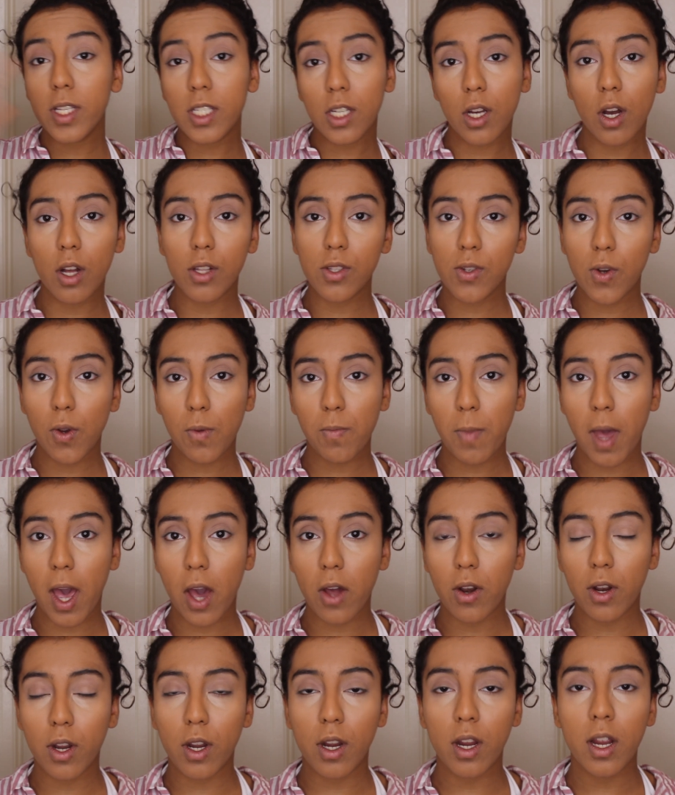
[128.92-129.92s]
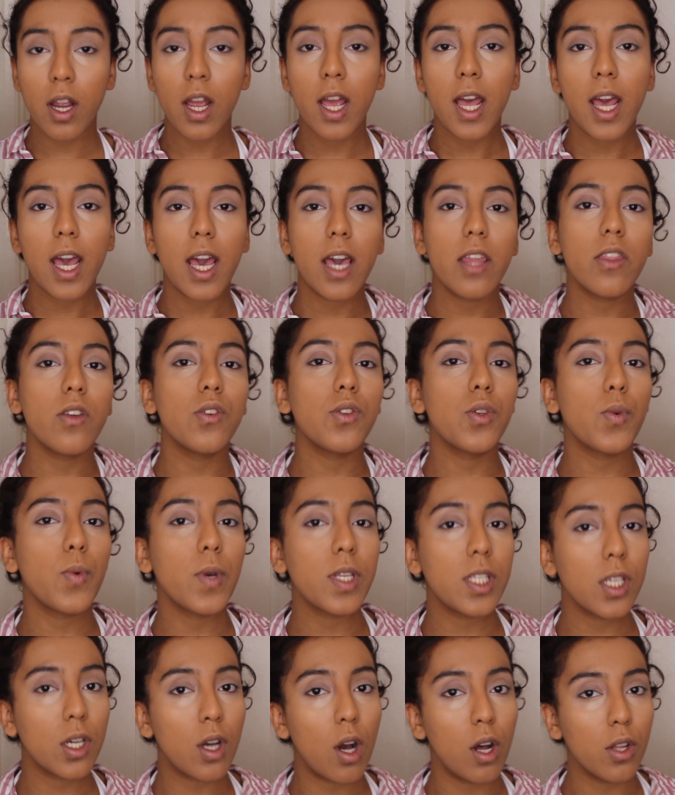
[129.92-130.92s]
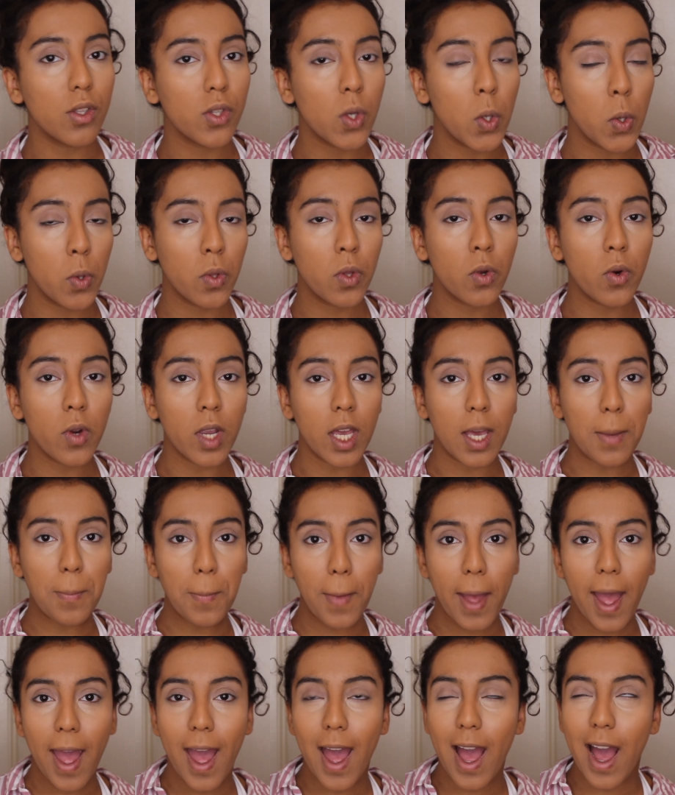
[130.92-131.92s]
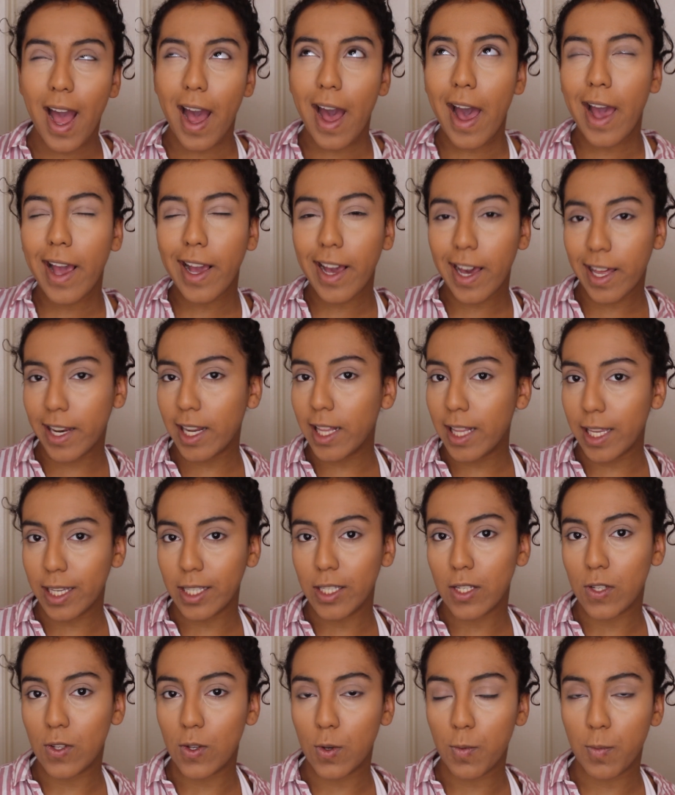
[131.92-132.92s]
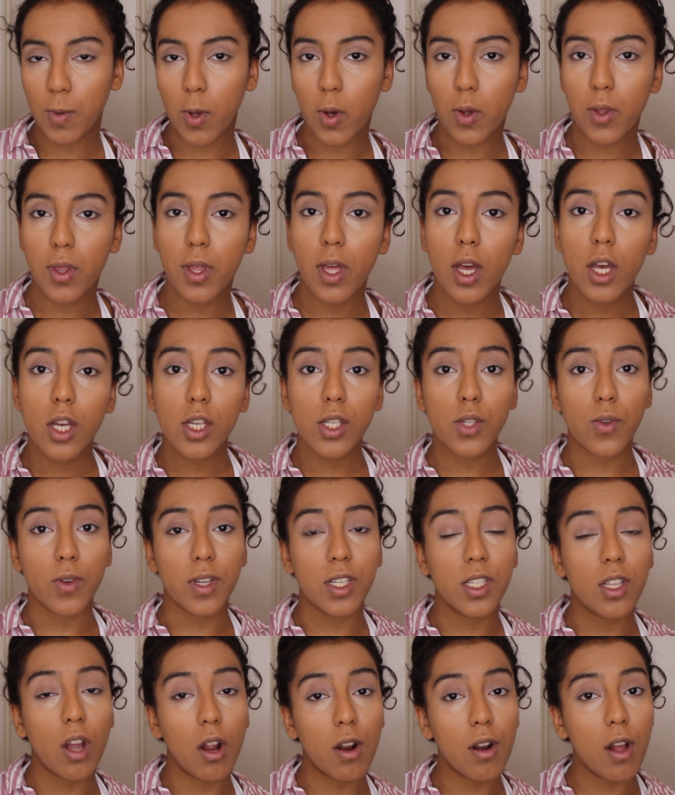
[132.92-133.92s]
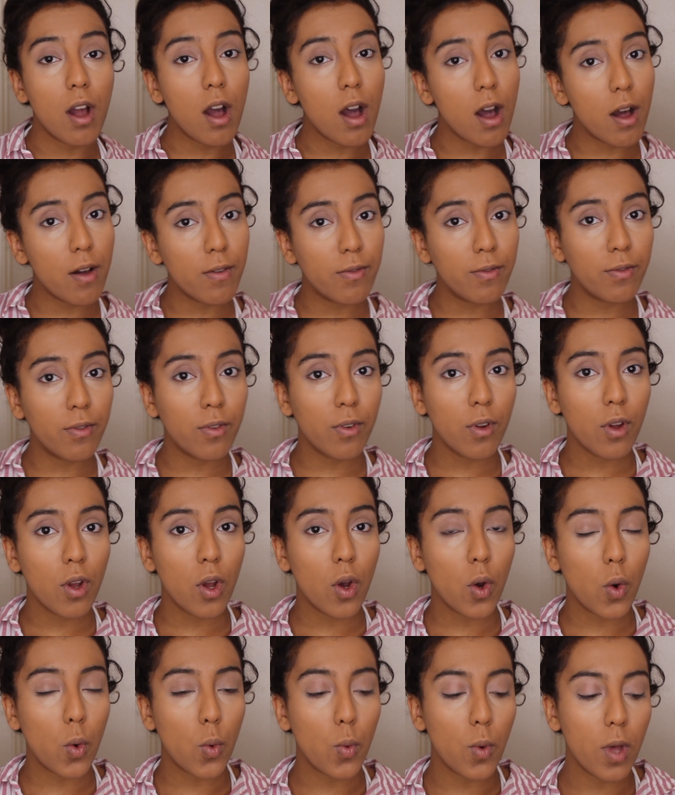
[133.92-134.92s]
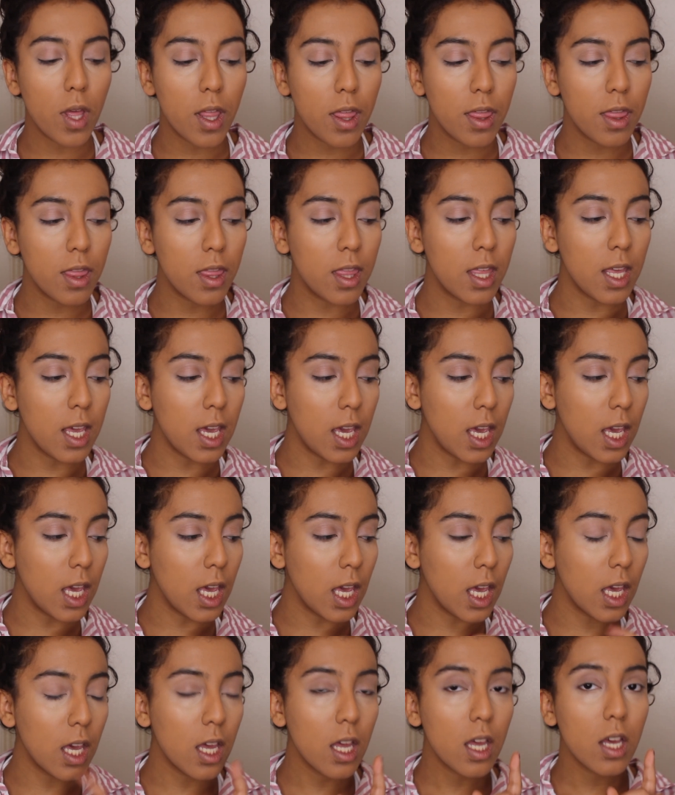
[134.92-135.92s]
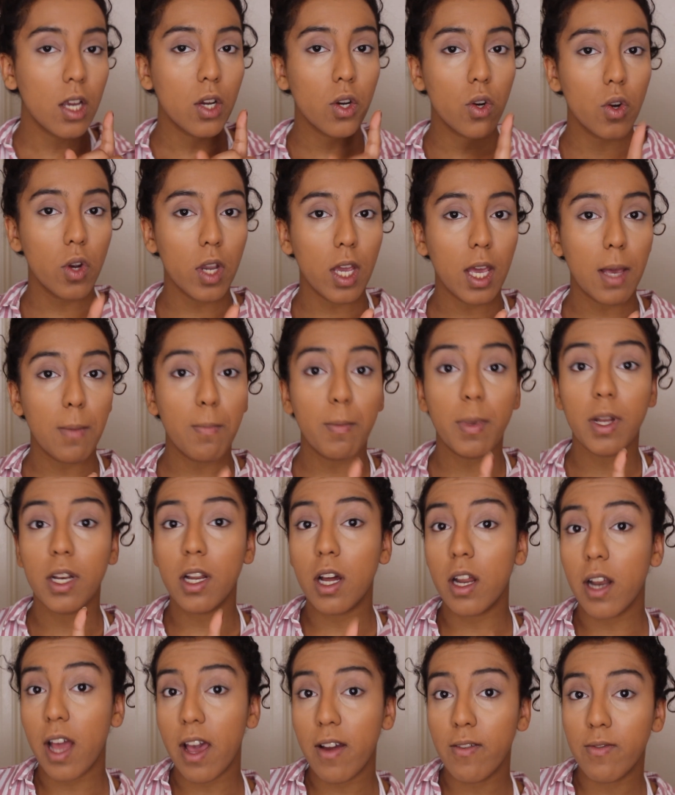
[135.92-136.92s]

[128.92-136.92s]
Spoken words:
way to contour with powder and there's a way to contour with cream. I kind of like to do both. So I start off with the cream, but not